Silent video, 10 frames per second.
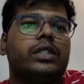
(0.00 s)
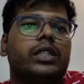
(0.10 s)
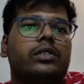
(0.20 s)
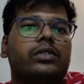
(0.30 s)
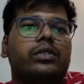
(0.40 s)
it is
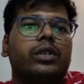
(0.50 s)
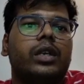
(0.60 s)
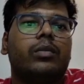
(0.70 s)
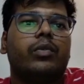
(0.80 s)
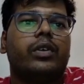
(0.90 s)
also
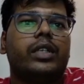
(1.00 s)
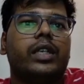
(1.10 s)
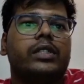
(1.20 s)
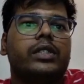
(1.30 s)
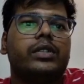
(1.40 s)

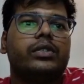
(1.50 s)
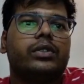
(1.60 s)
0.80.